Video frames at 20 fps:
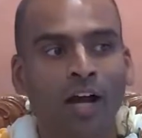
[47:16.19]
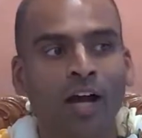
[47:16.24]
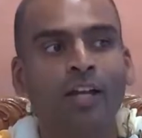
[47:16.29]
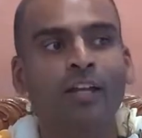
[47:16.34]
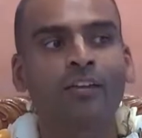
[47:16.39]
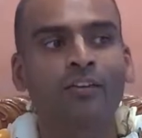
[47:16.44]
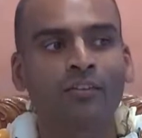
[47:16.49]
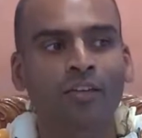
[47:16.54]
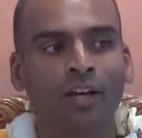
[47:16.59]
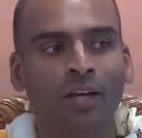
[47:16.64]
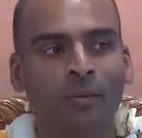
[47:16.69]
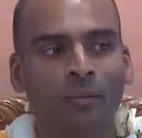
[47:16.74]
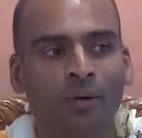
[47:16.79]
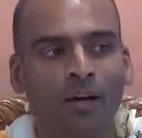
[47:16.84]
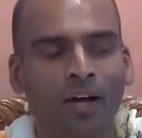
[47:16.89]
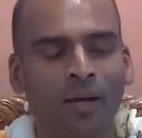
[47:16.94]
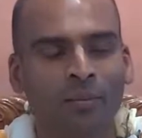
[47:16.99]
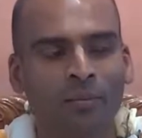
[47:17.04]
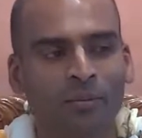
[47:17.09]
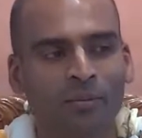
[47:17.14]
I decide
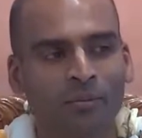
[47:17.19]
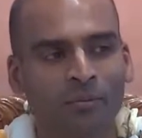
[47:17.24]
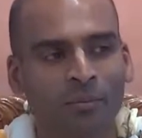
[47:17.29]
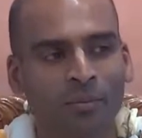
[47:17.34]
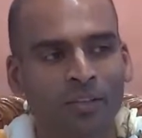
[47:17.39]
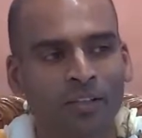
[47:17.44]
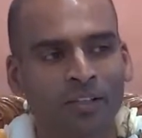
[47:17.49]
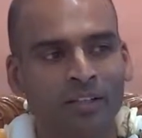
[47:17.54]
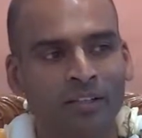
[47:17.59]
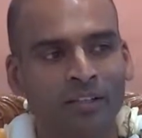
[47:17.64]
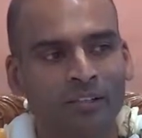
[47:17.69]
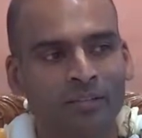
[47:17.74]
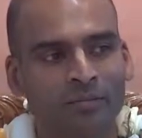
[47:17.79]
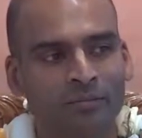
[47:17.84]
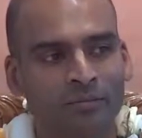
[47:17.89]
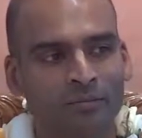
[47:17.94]
what happens with it.